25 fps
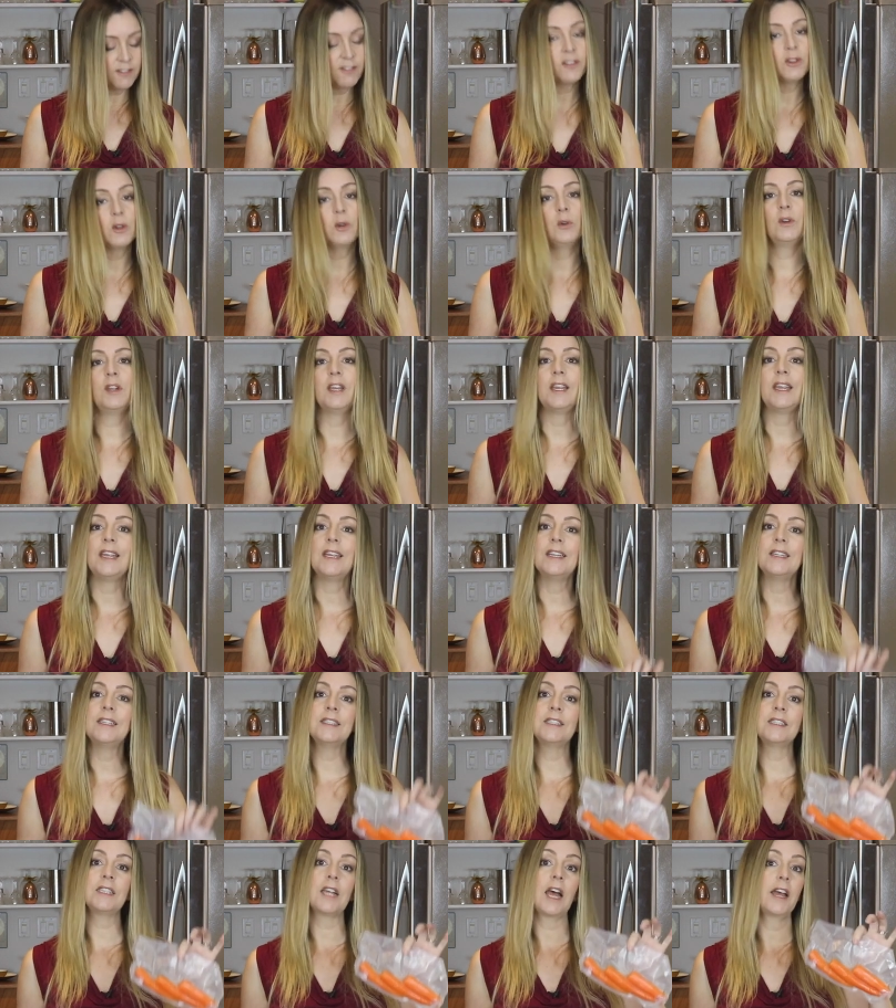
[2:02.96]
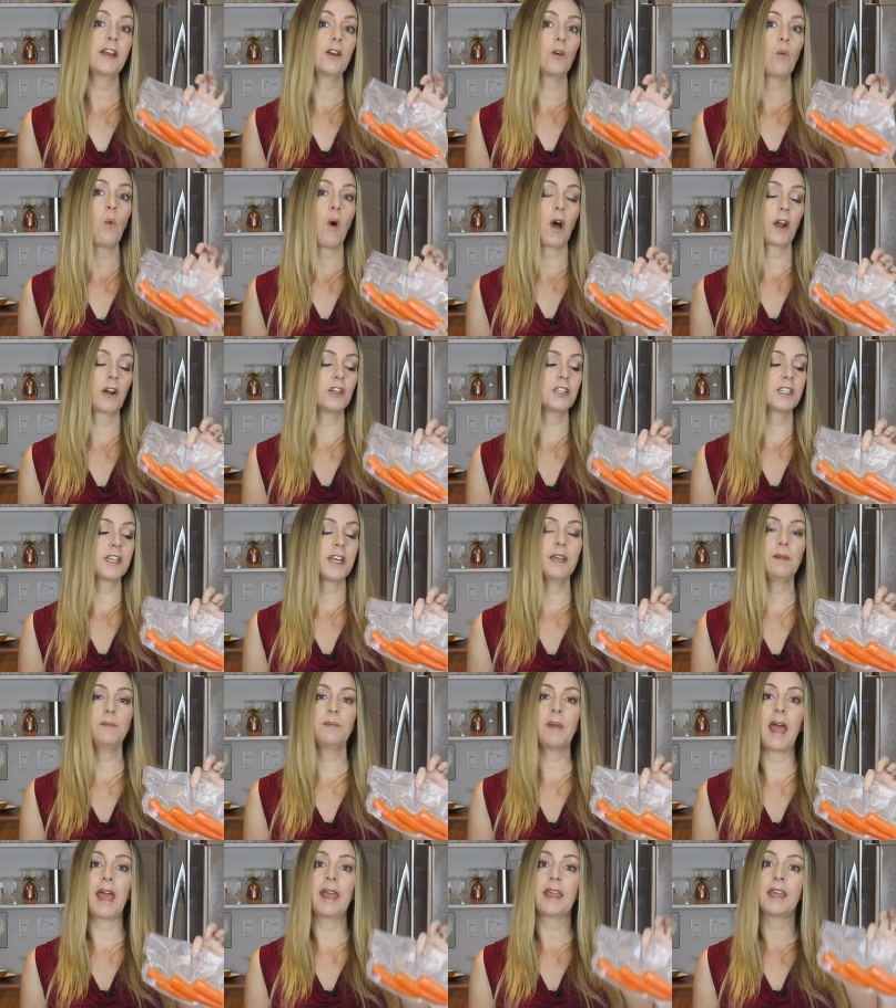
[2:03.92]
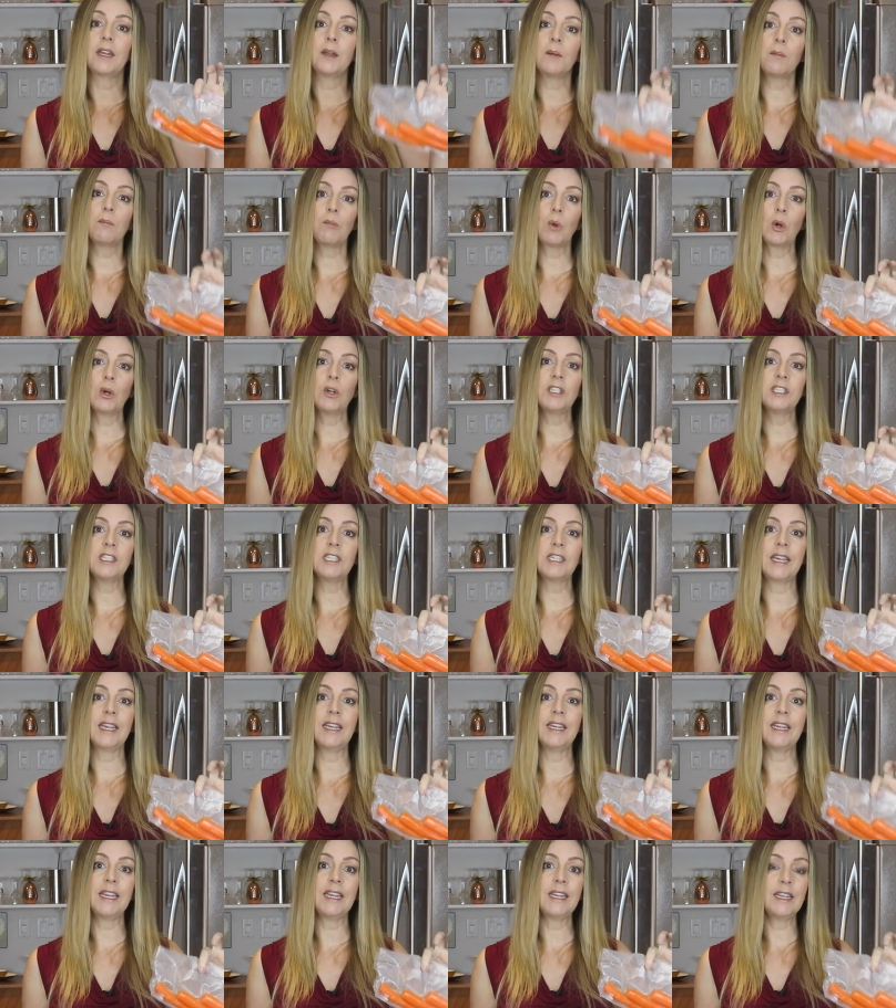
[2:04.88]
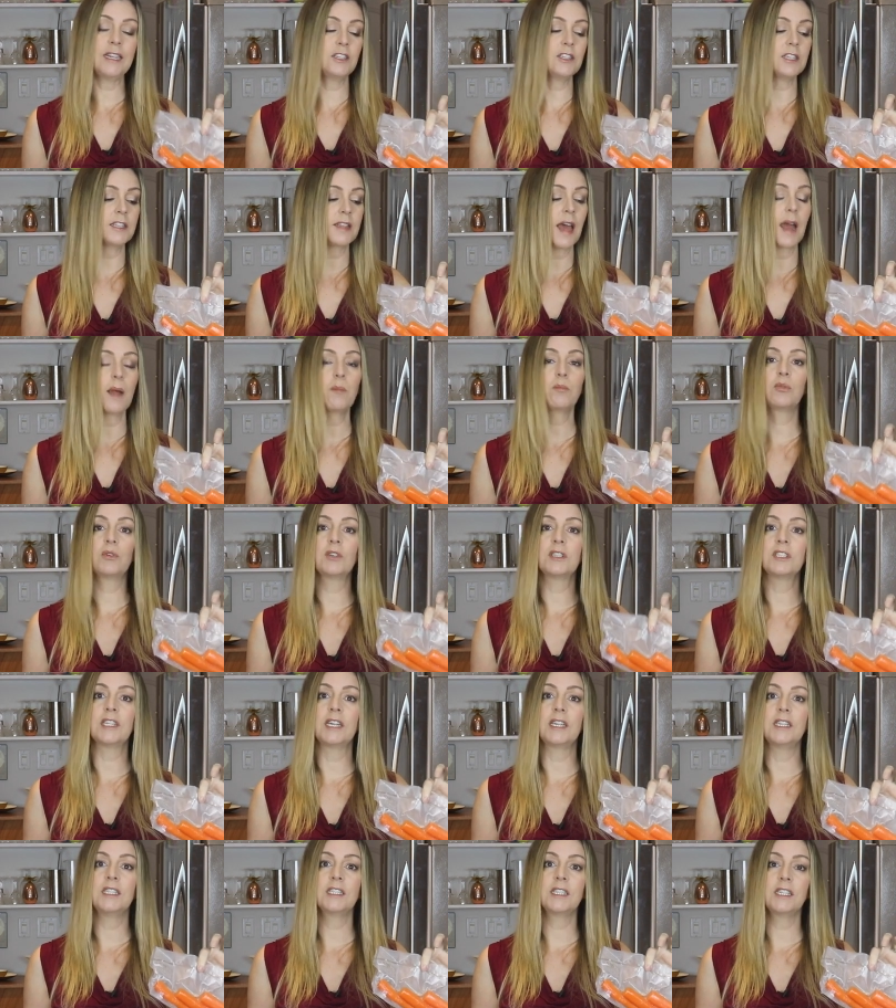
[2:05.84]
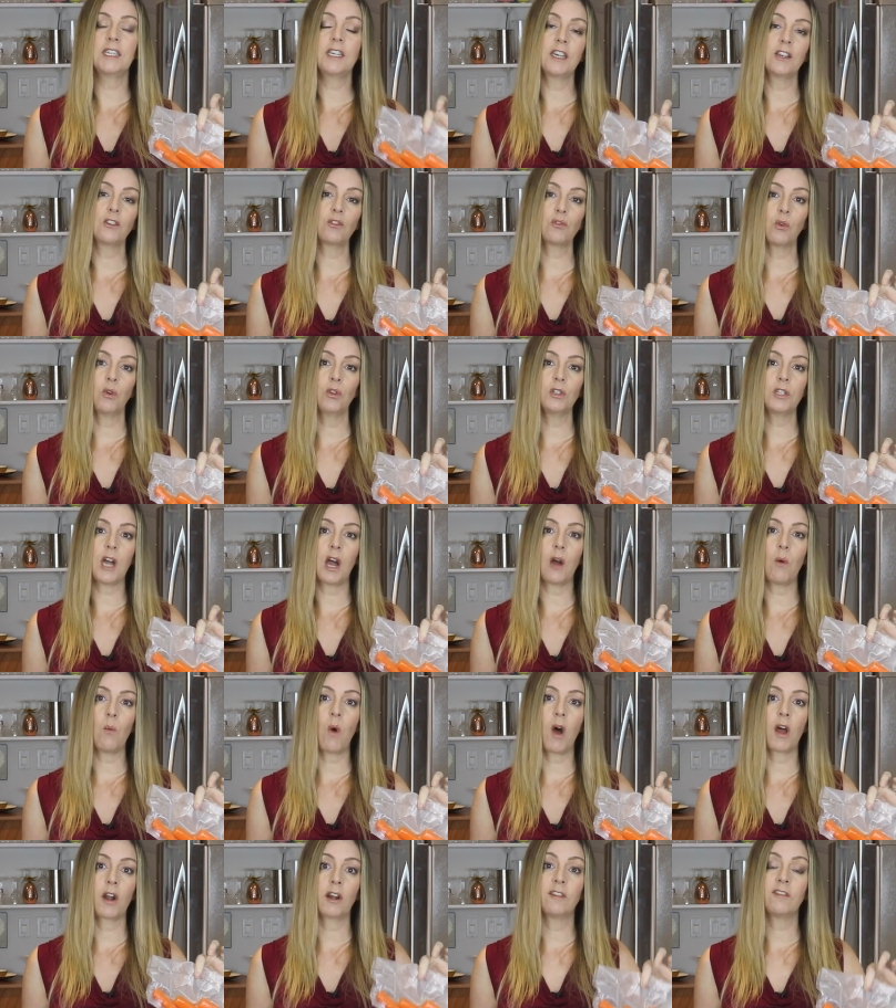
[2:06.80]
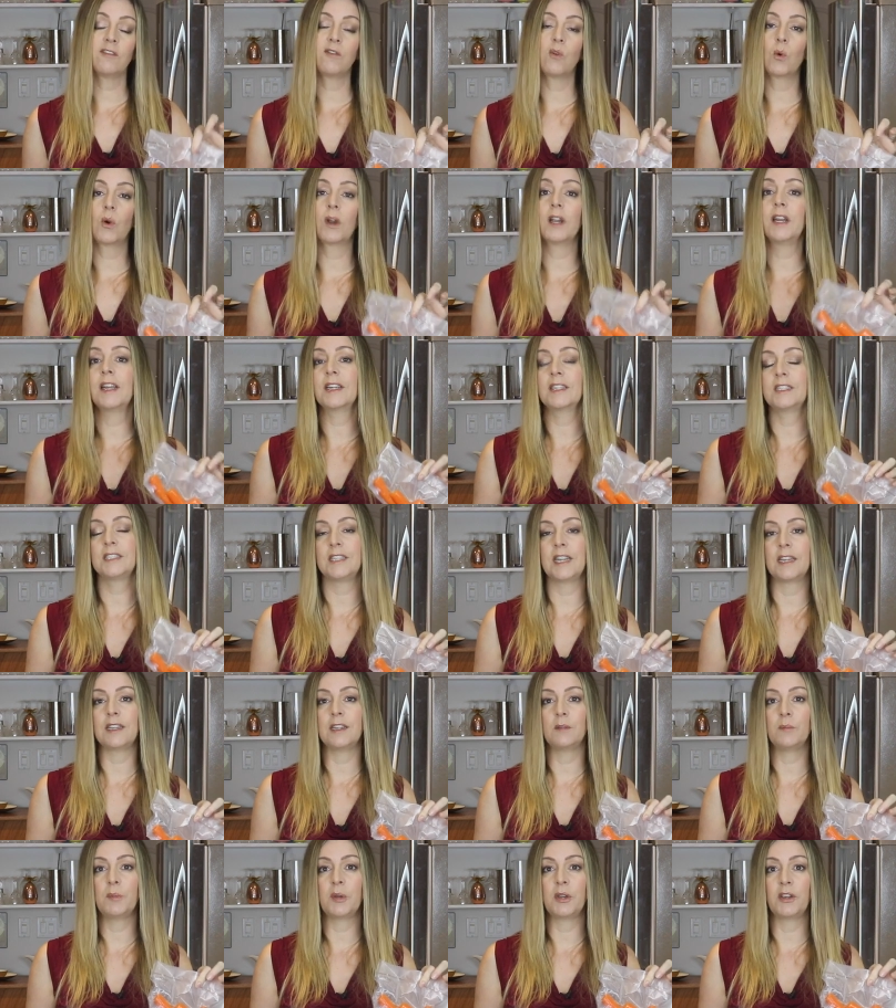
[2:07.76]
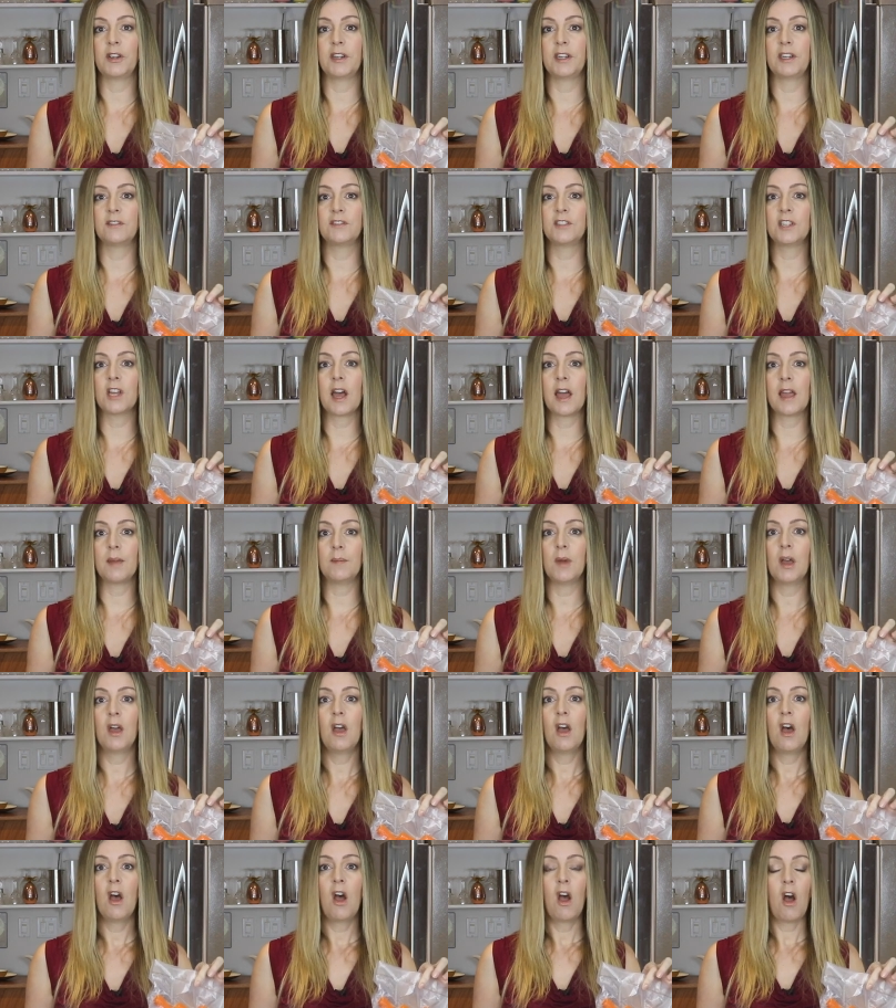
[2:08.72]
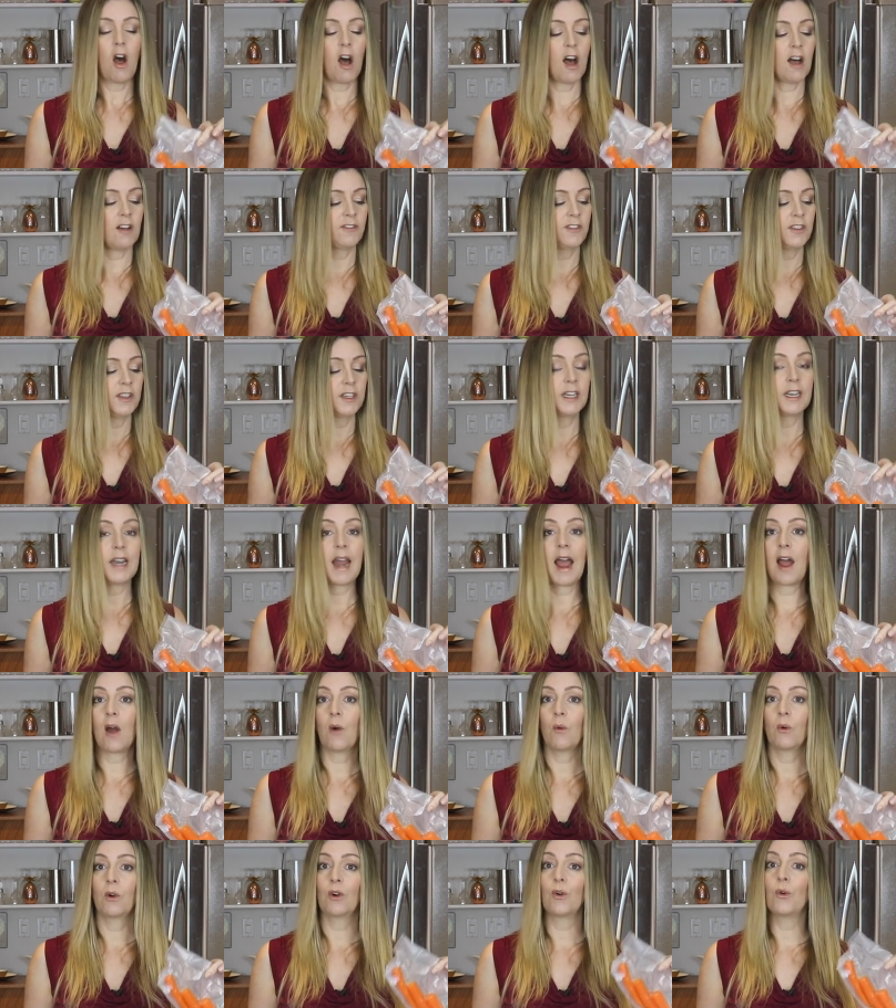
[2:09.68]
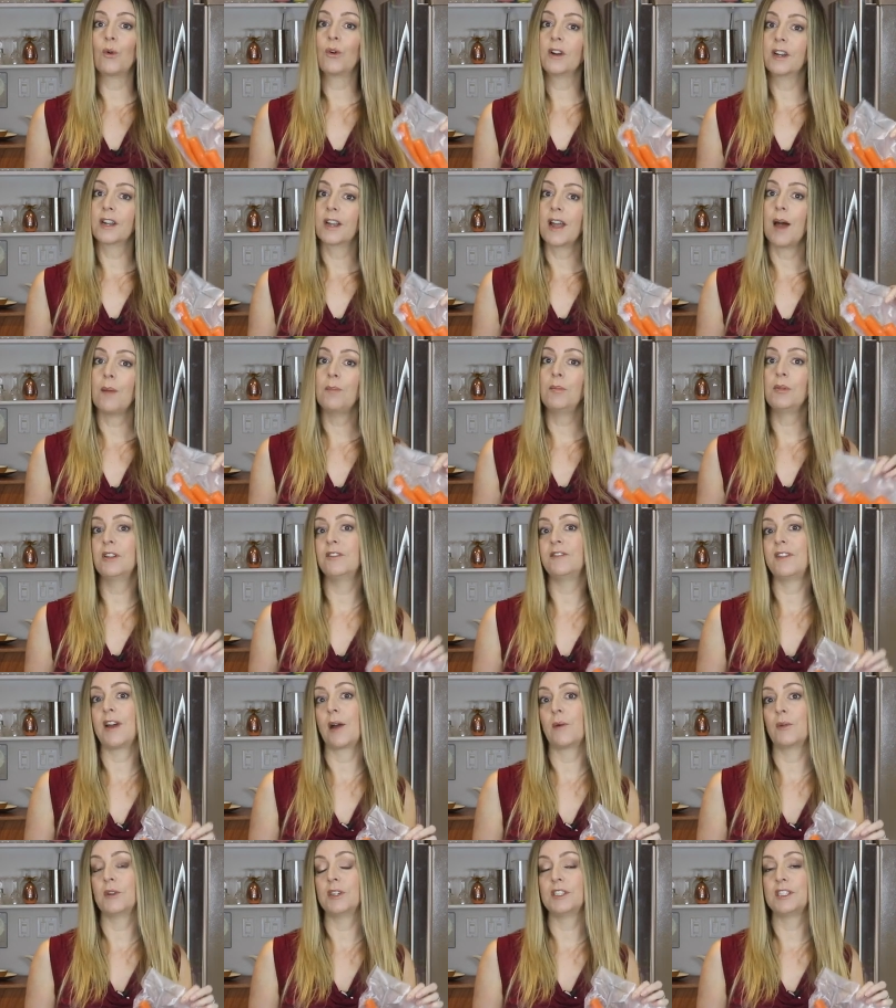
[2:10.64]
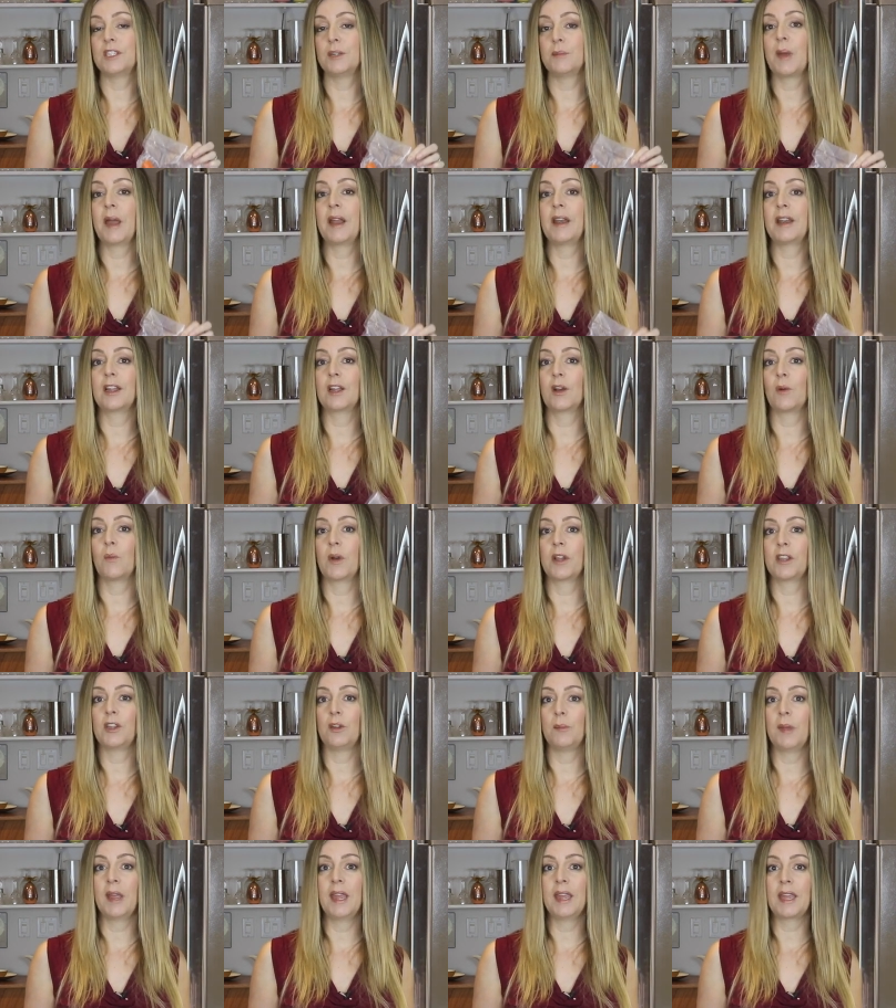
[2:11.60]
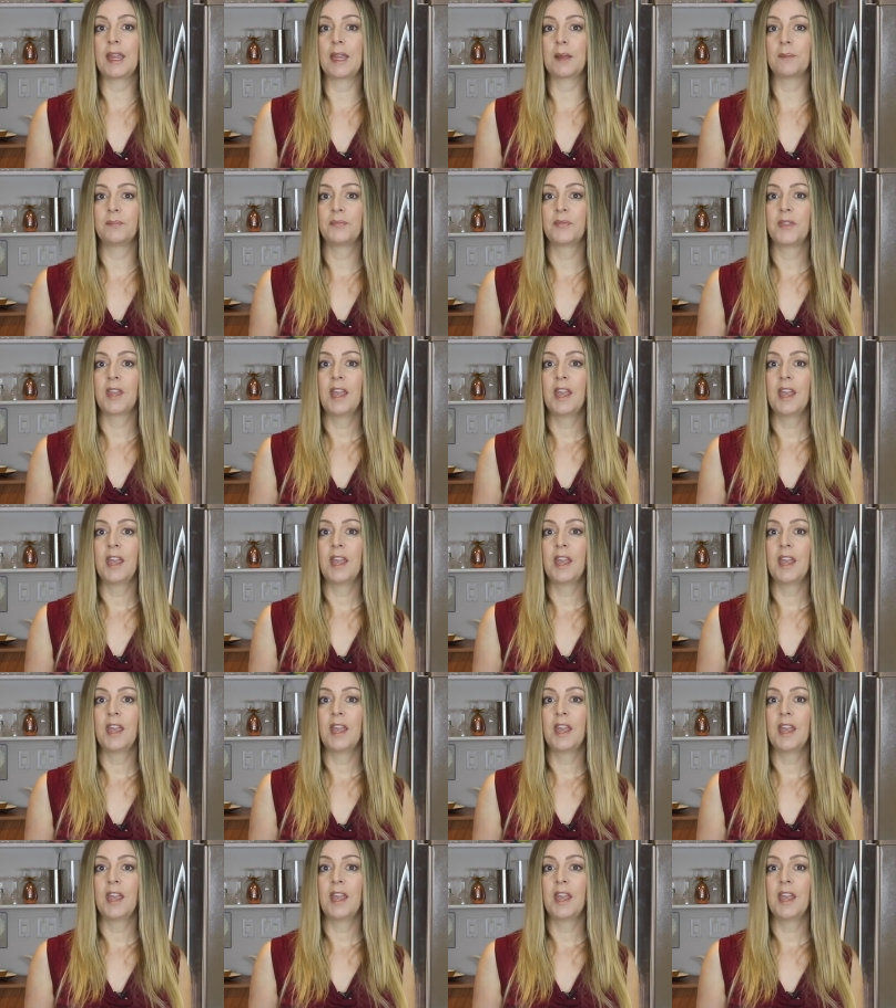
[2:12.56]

food inside a watertight bag and immersing it into that precisely controlled hot water for an extended period of time, often an hour or a couple of hours, depending on what you're making.